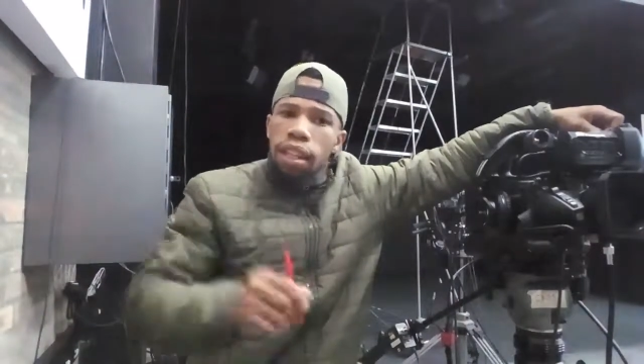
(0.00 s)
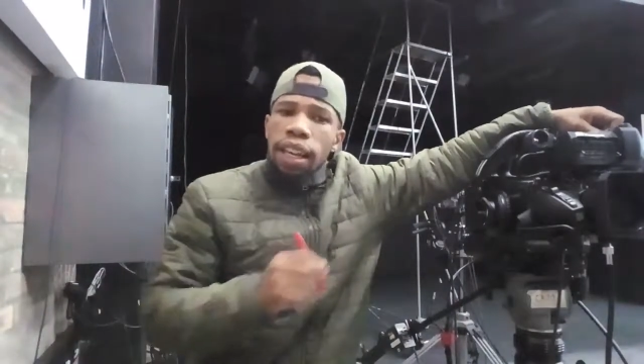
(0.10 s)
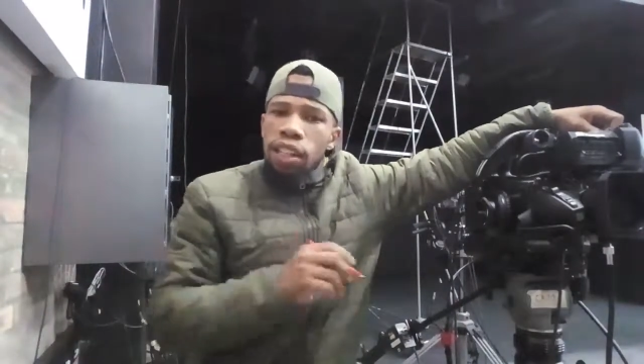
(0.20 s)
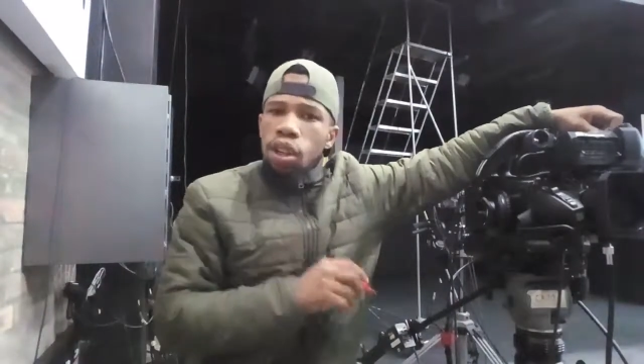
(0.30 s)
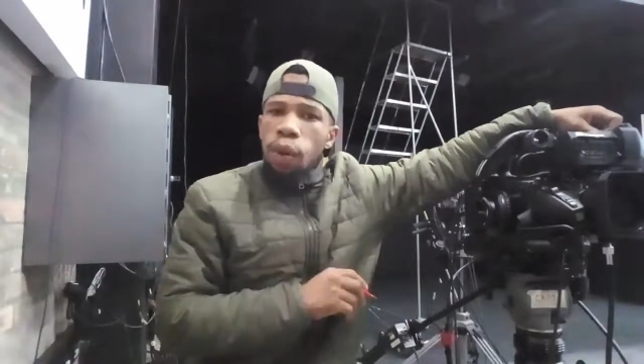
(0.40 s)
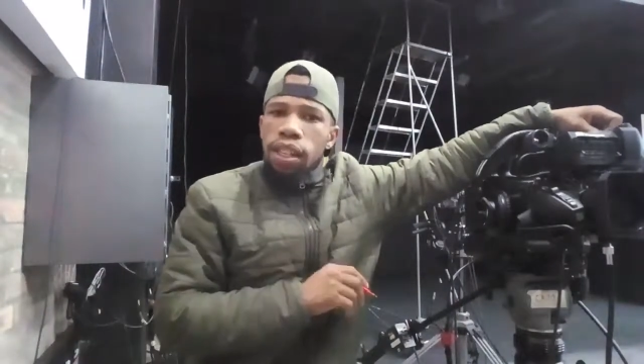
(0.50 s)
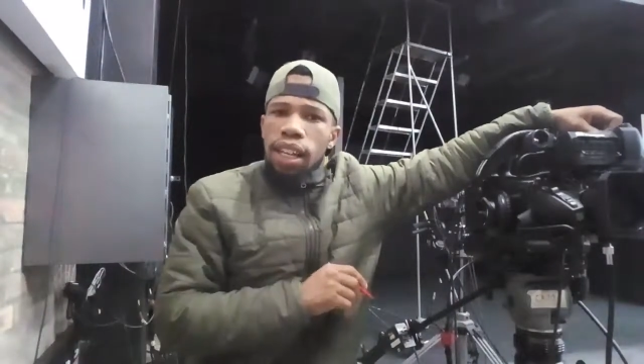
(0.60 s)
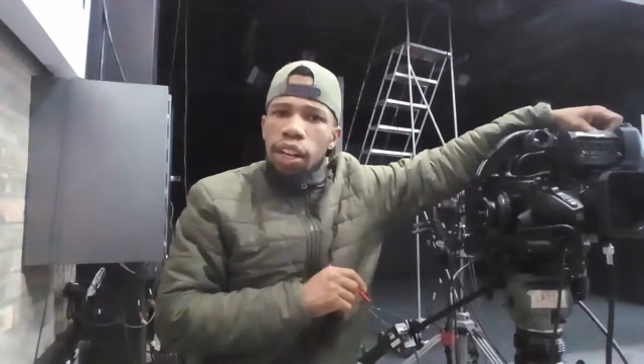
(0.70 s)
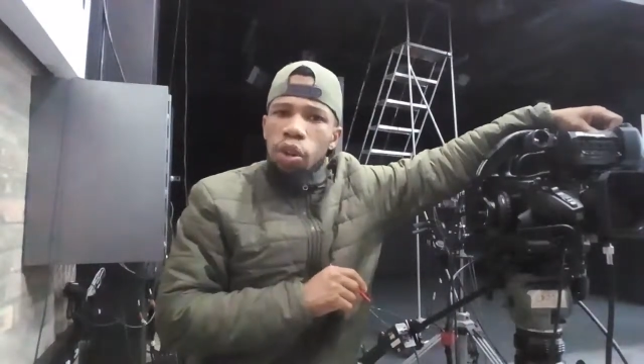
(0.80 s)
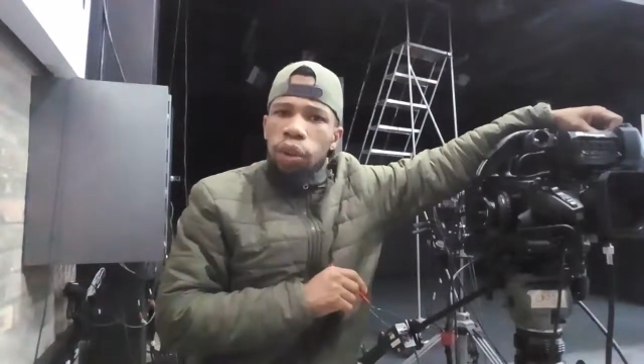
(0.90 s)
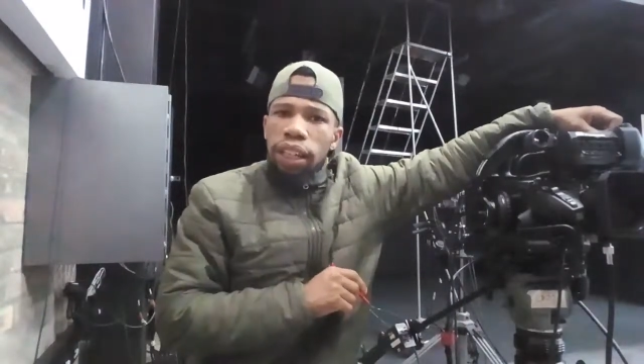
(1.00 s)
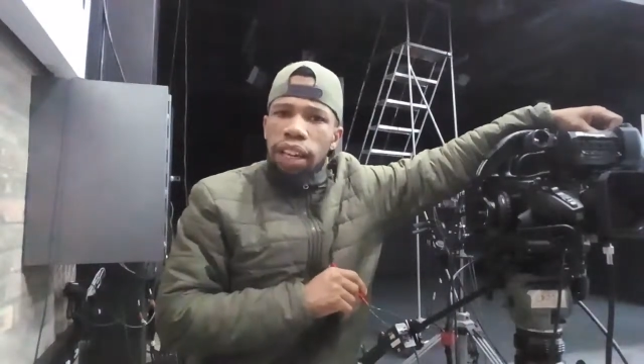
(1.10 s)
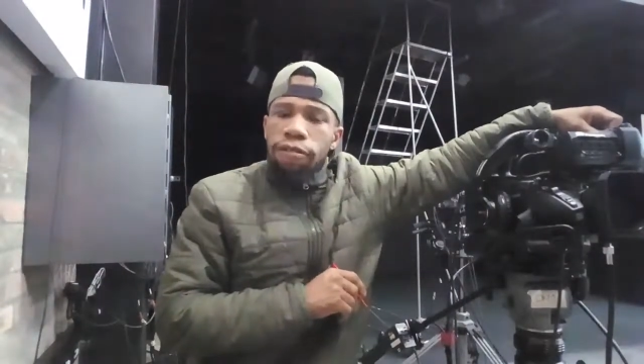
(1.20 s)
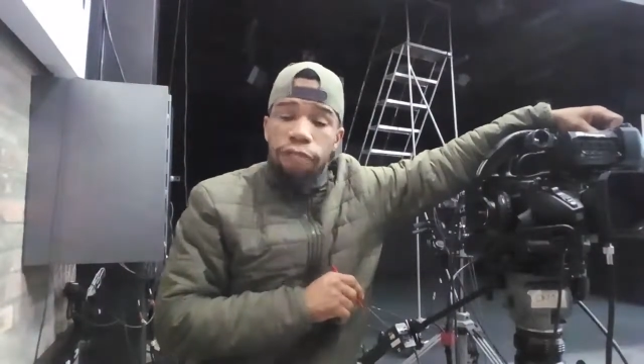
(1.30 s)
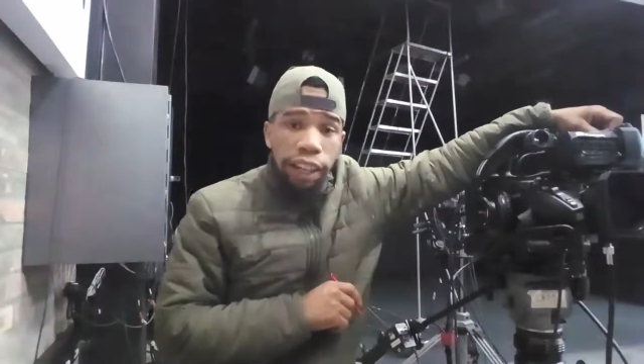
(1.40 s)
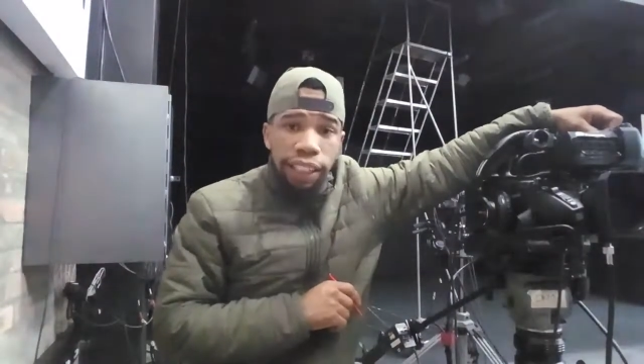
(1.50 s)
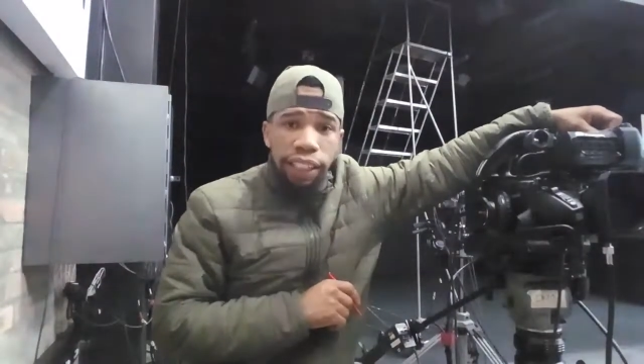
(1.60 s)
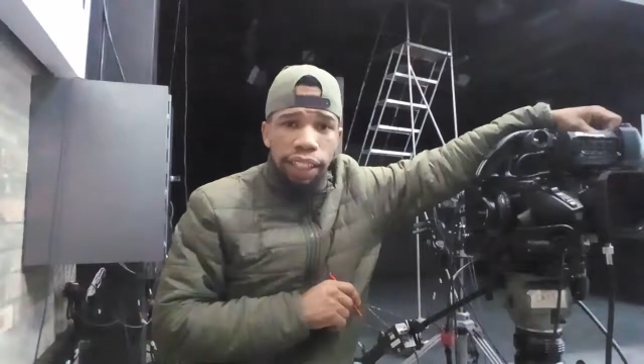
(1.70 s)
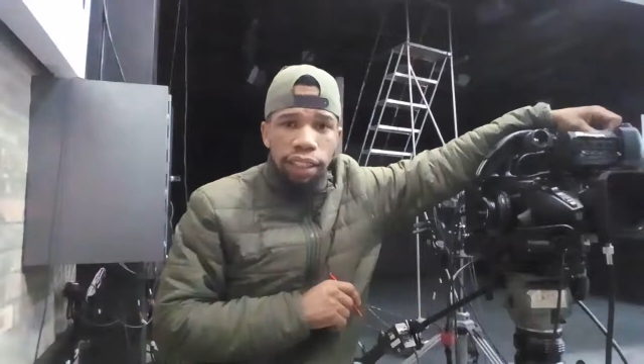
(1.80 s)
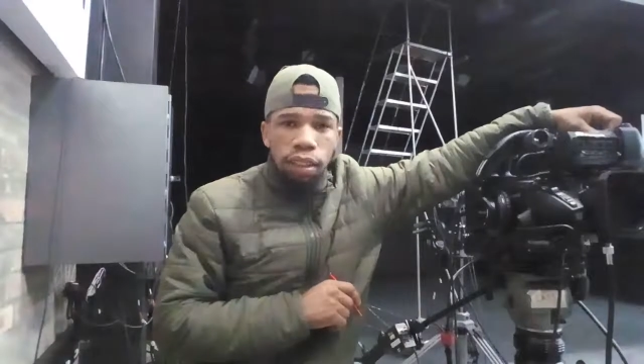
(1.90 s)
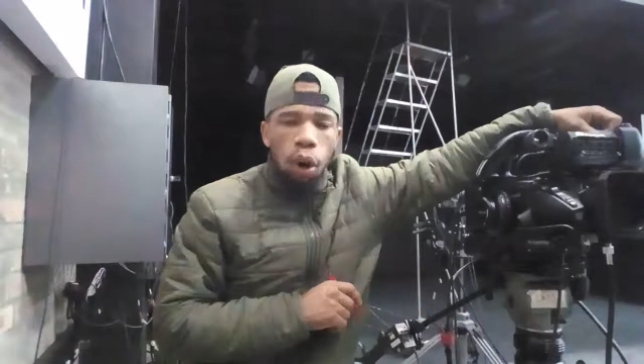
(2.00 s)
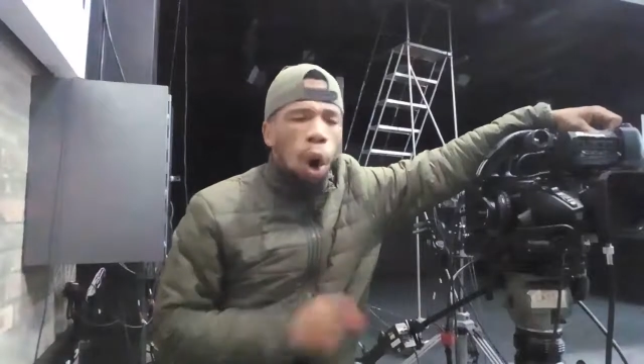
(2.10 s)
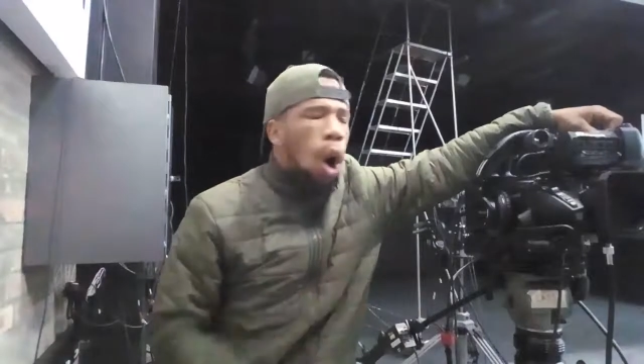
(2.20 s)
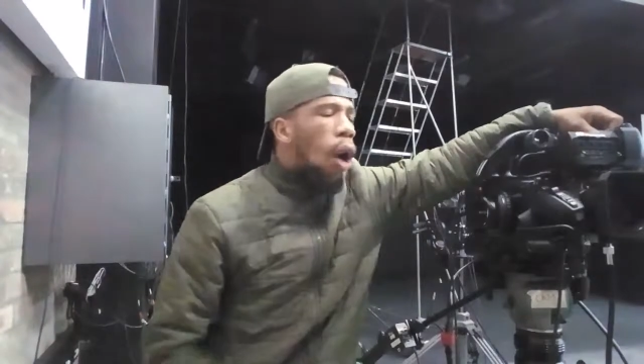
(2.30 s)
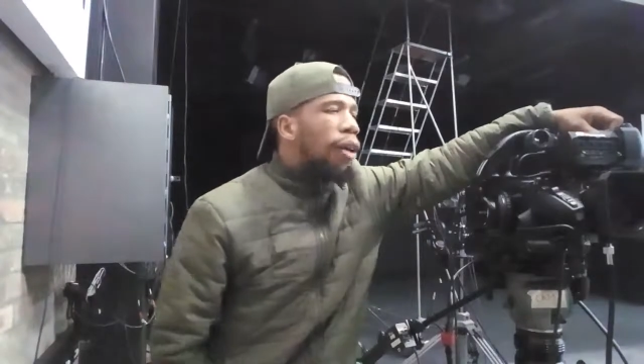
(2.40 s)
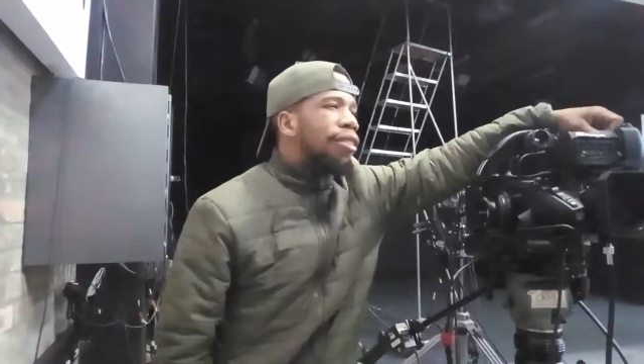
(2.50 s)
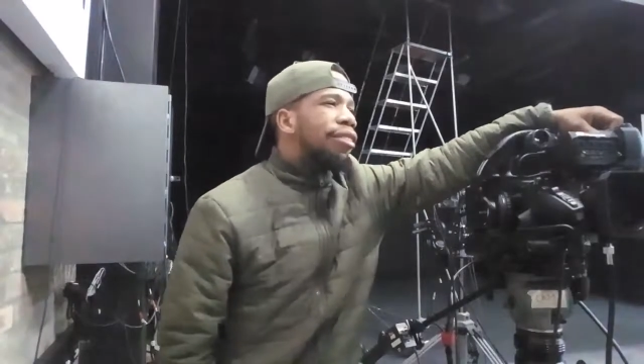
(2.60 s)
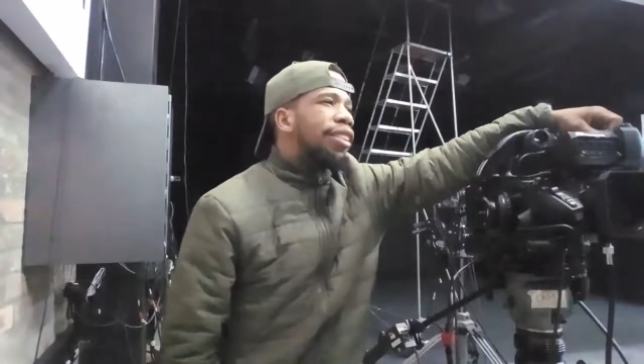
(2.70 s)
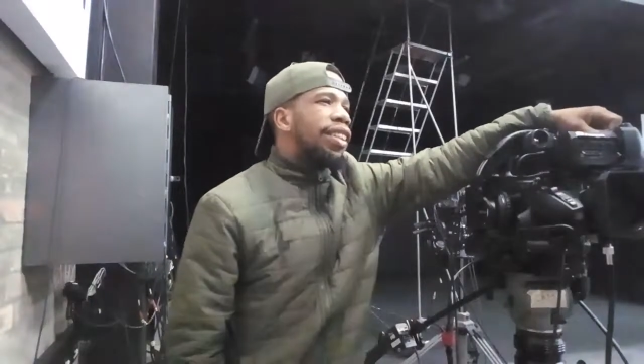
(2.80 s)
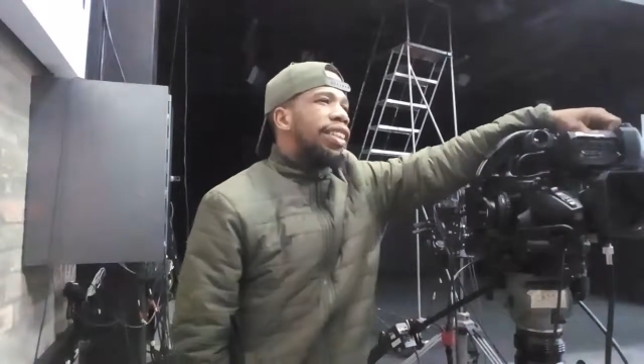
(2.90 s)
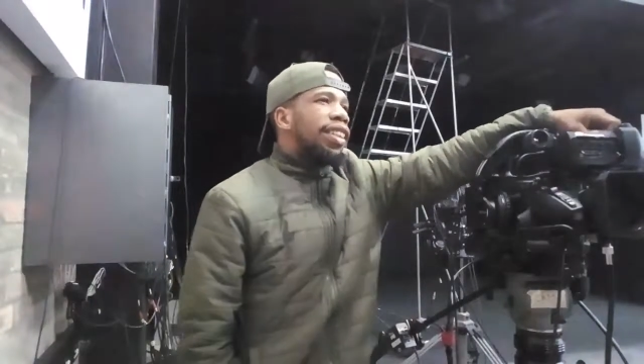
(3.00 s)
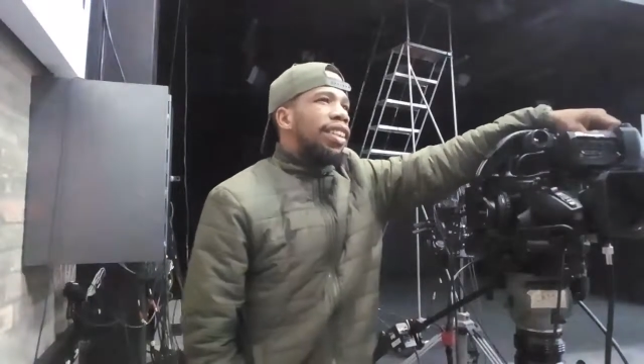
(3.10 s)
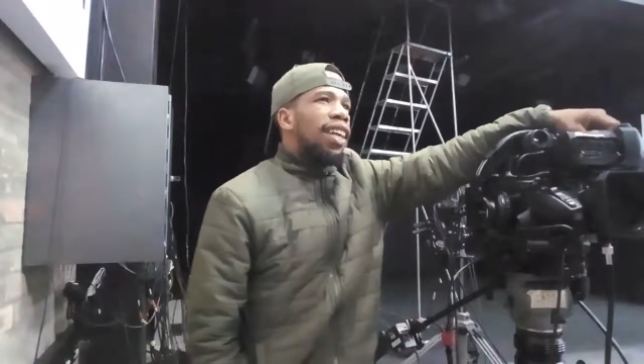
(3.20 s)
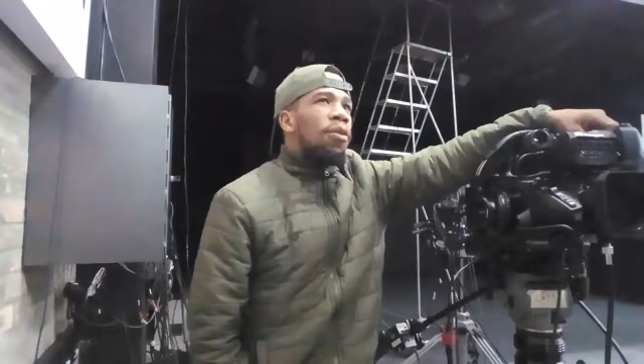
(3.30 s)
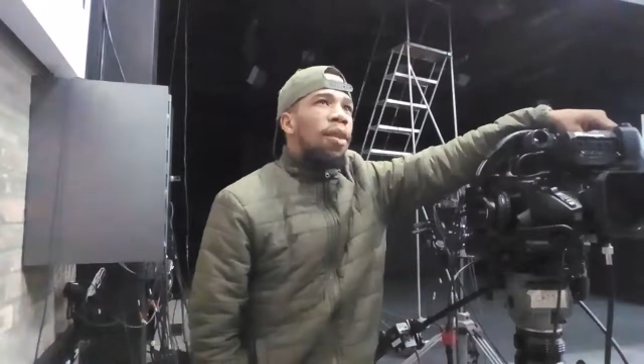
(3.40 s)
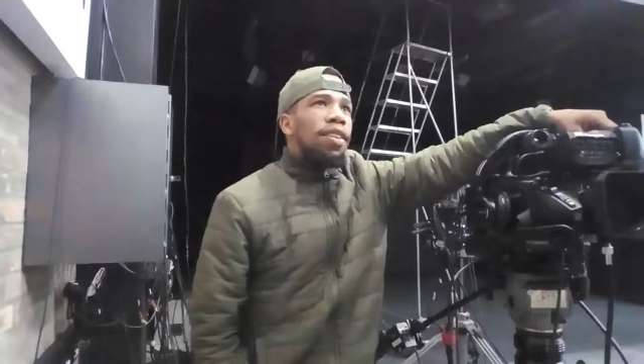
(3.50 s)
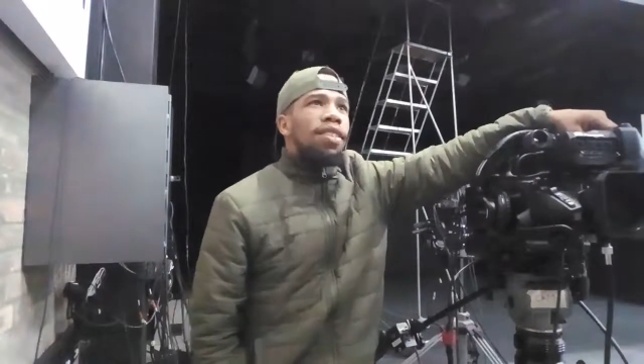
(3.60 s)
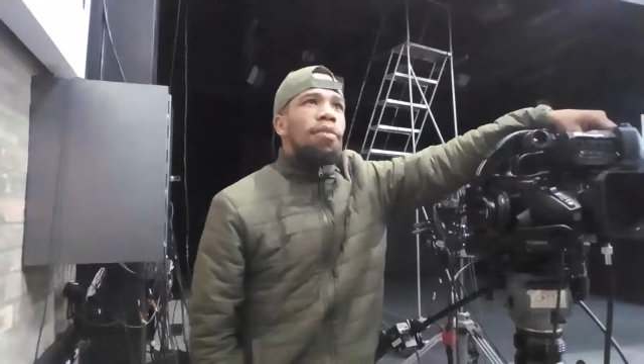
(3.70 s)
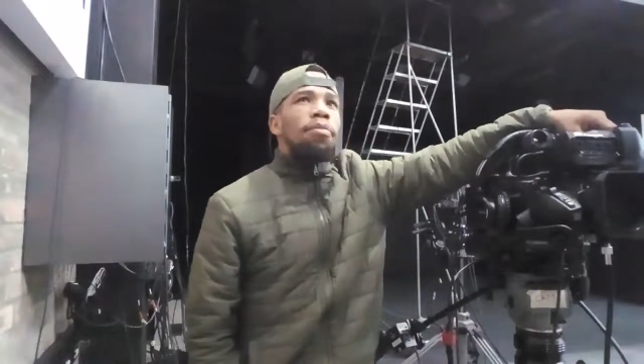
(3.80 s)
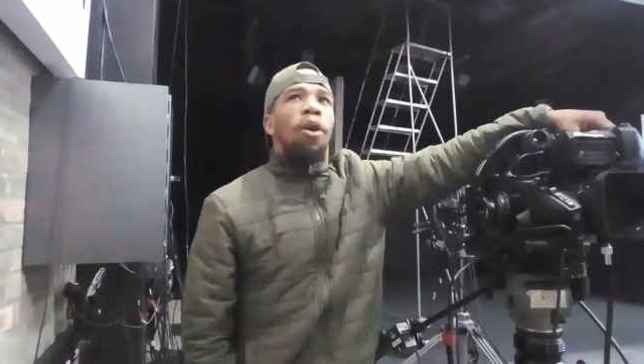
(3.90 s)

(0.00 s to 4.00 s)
And so I started looking at funding. Oh, that was the